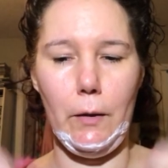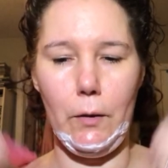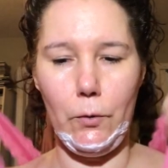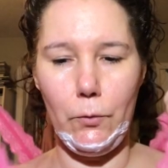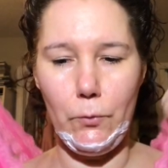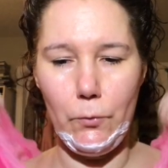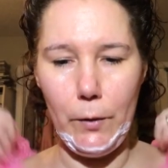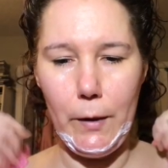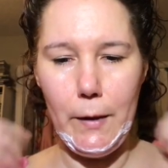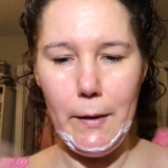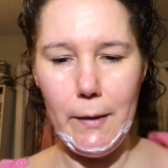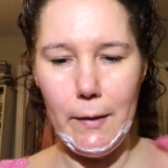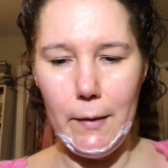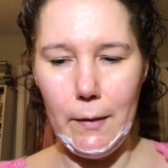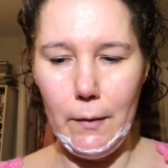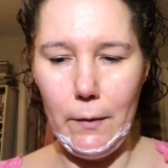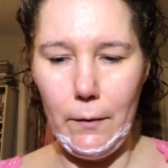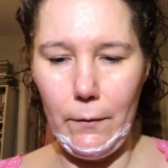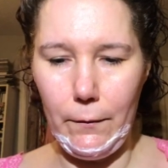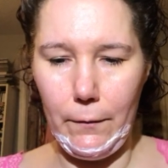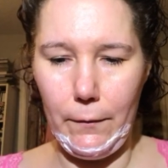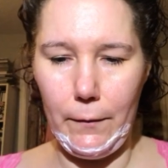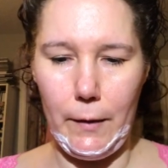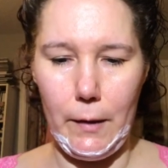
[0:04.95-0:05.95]
The rest of
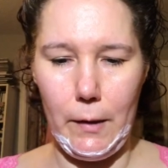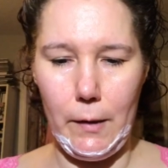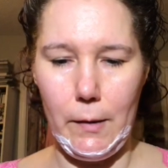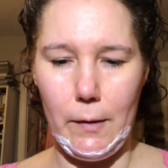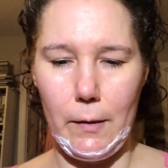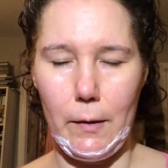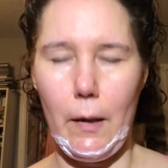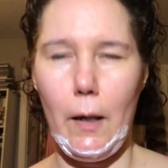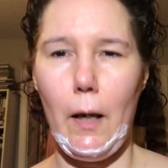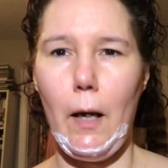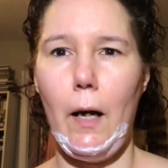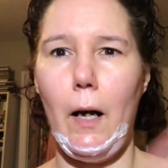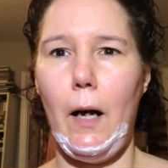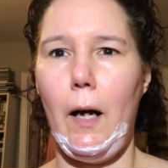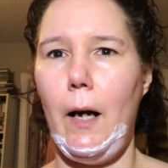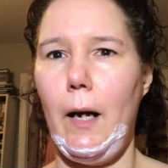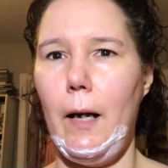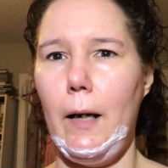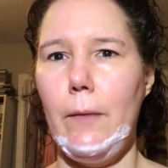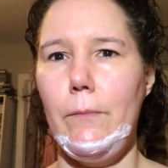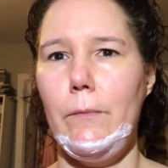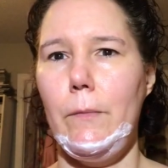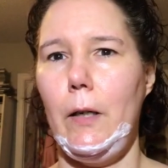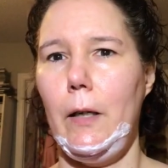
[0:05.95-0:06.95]
the face
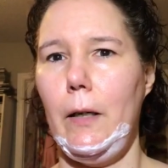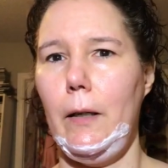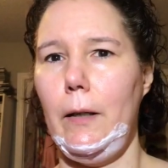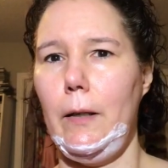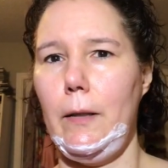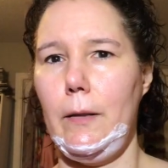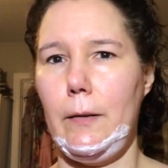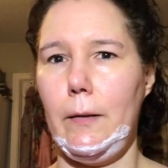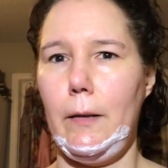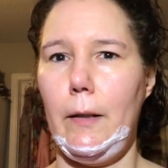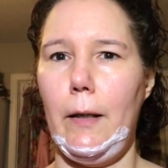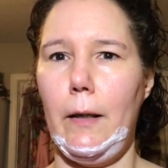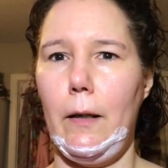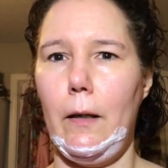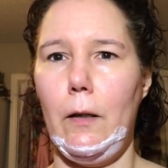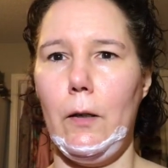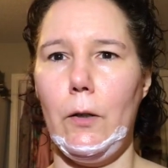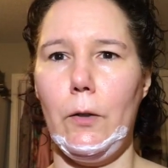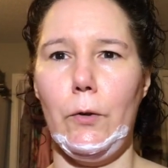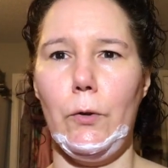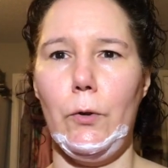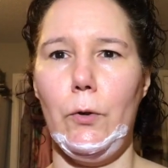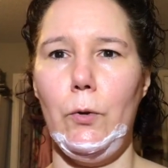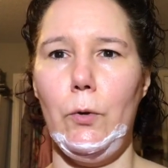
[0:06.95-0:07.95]
I'm not as like
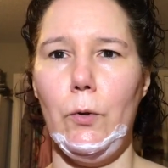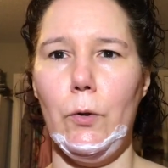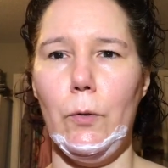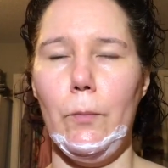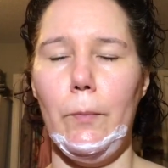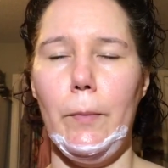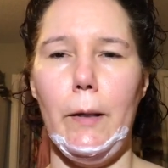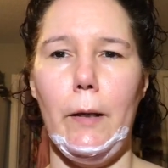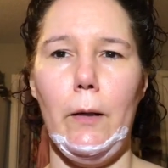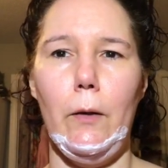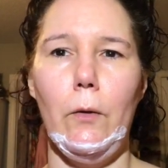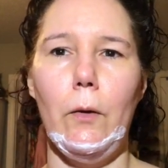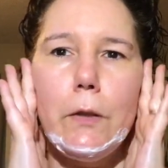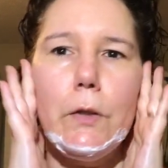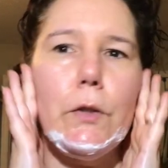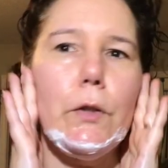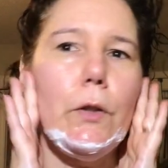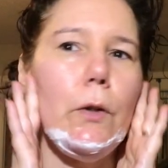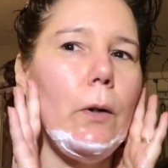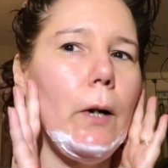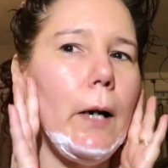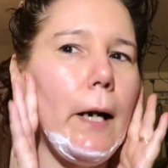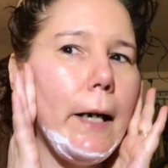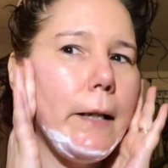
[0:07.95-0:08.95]
hardcore about.
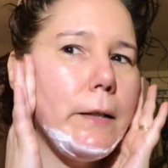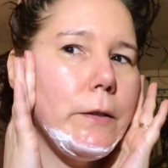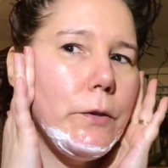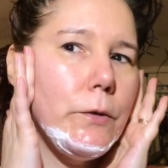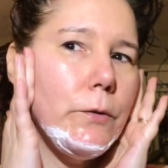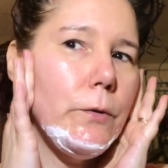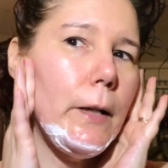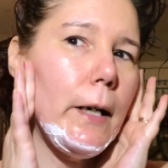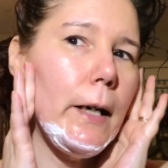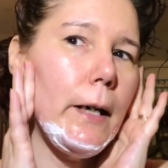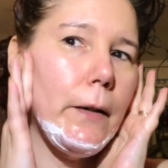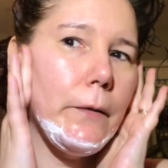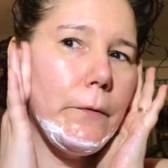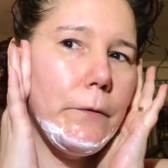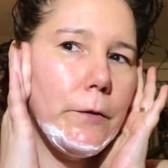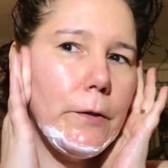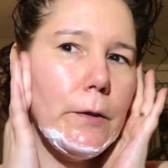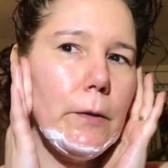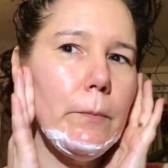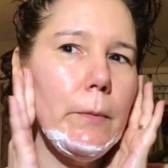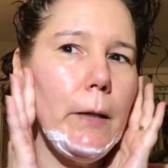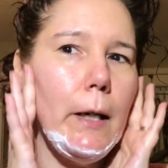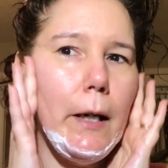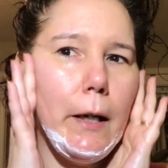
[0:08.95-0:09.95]
So I do have
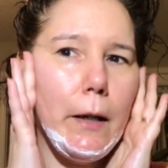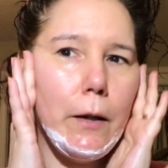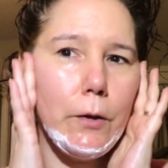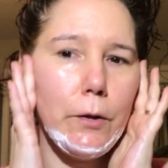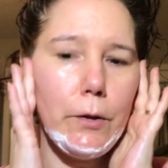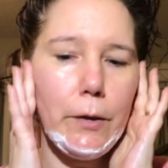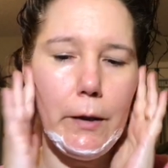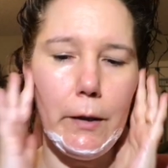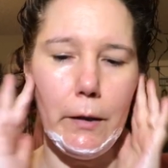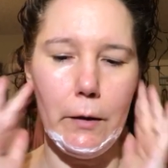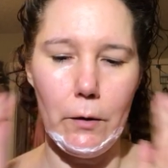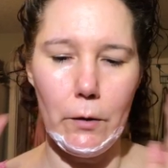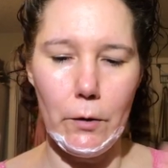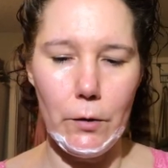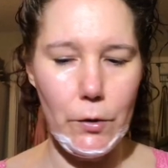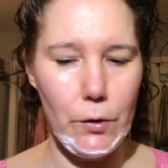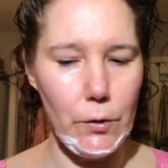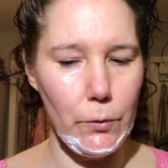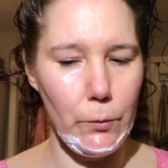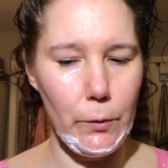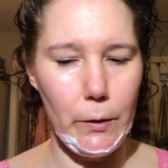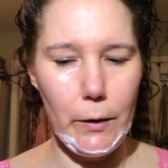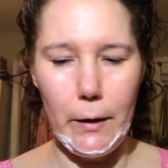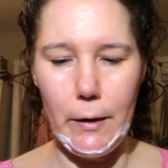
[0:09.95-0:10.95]
some hair here.
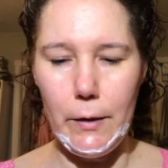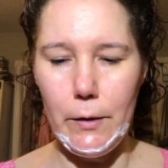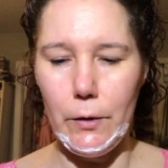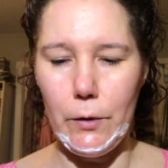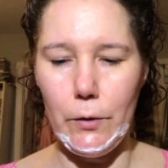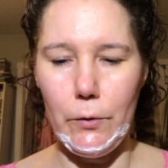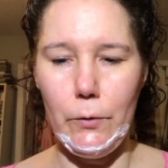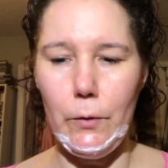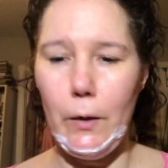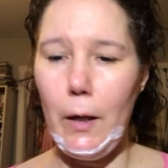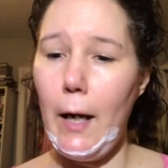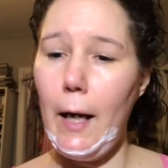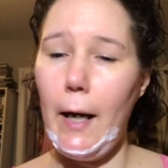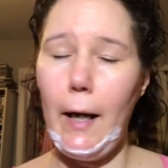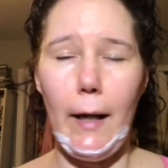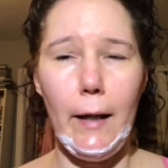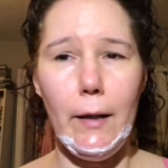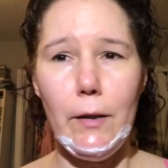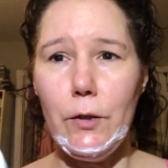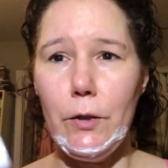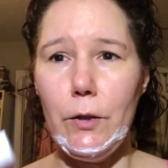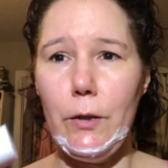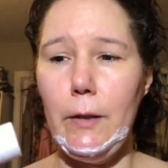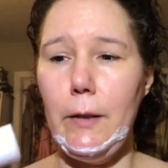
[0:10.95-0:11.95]
So what I do,
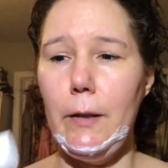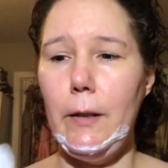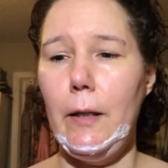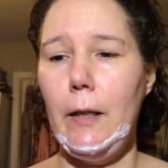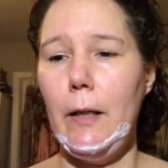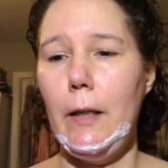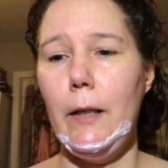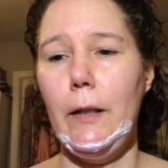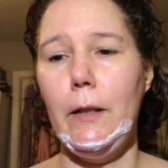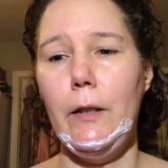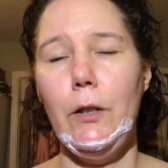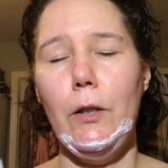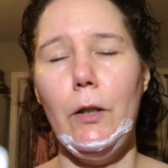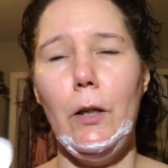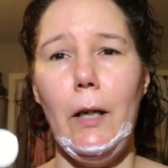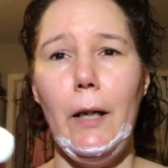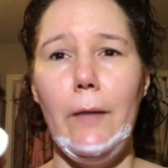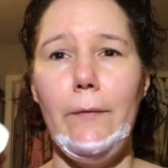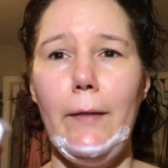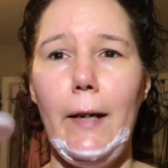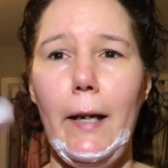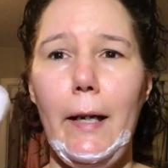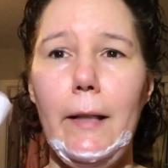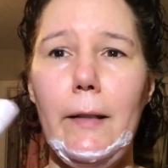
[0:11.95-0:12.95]
actually, you know,
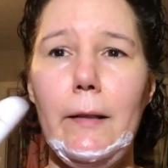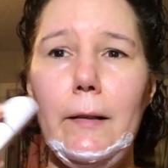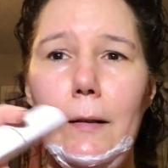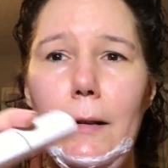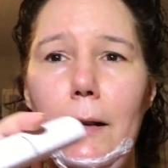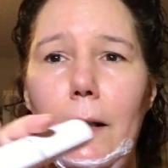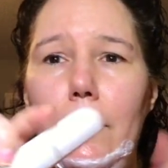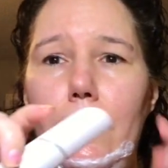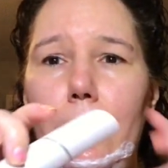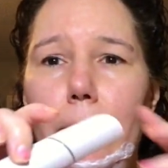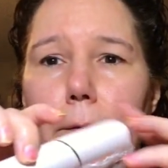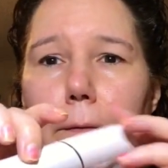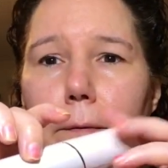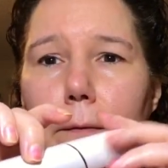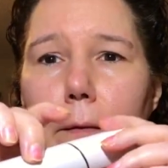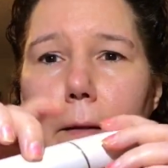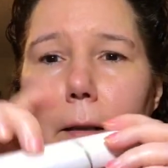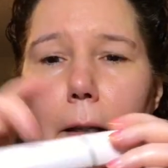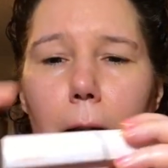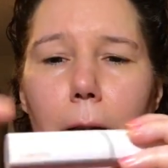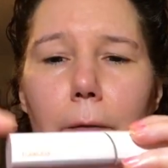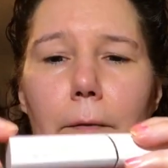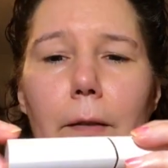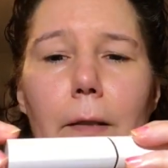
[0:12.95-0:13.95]
I've had a love,
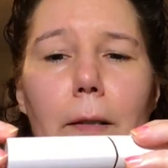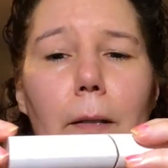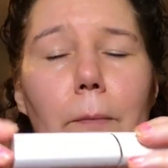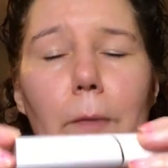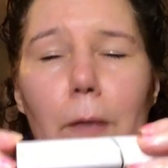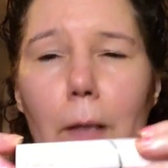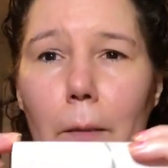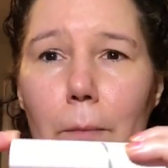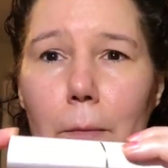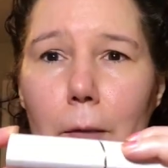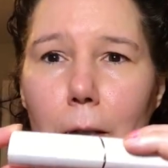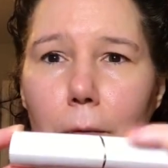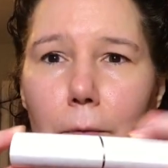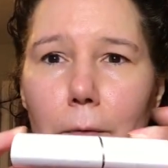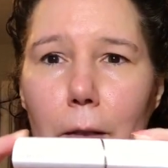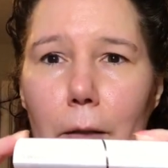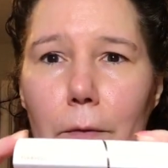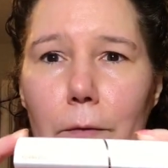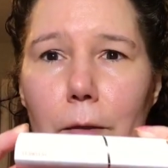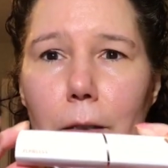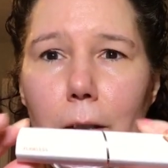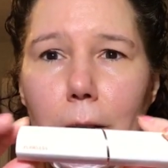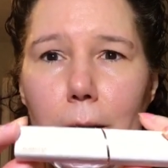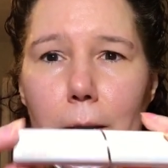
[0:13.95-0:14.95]
sometimes I've
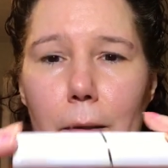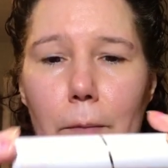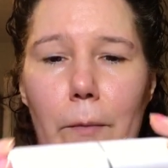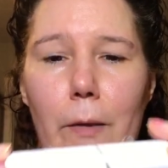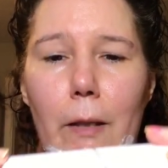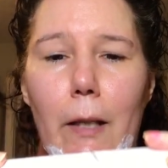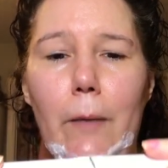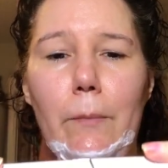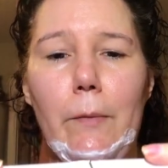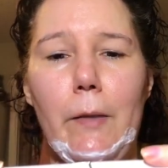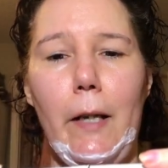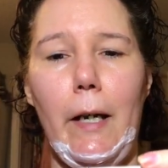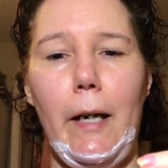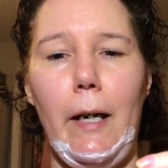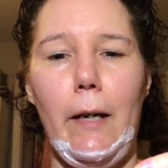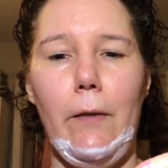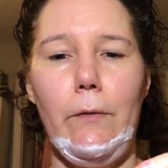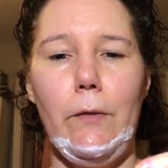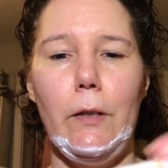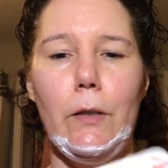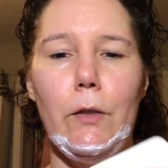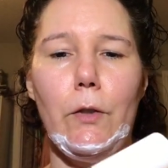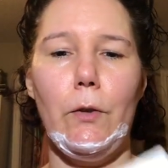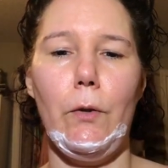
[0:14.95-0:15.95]
loved it, sometimes I
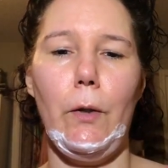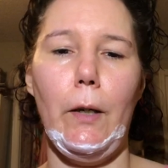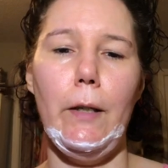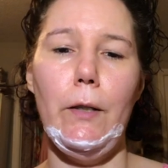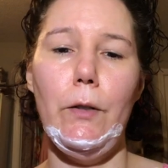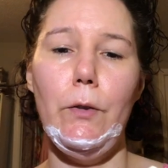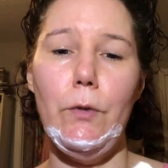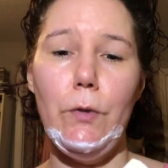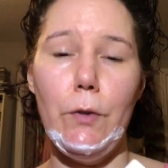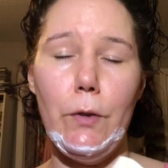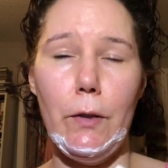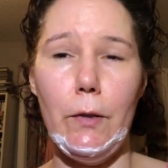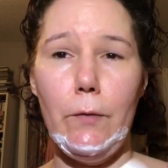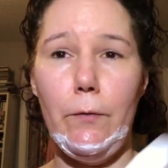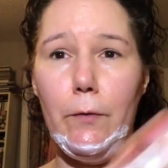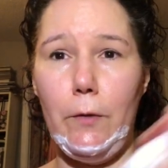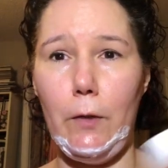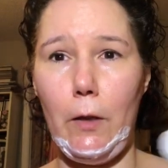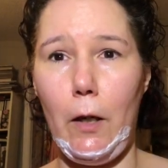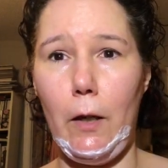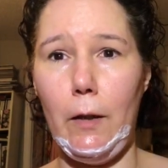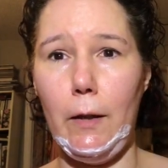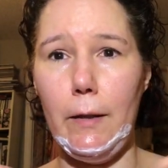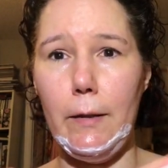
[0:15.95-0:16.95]
haven't. So I use the
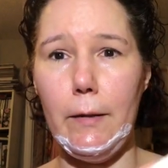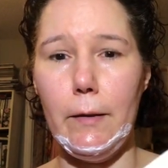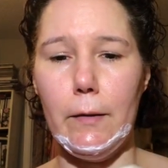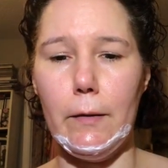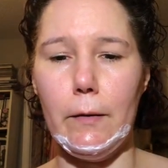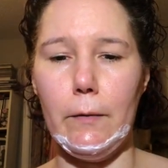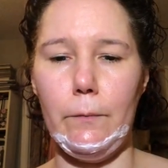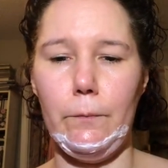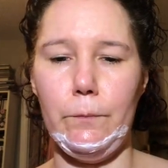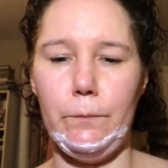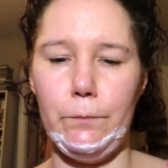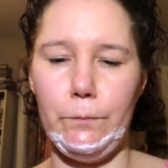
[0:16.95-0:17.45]
Flawless.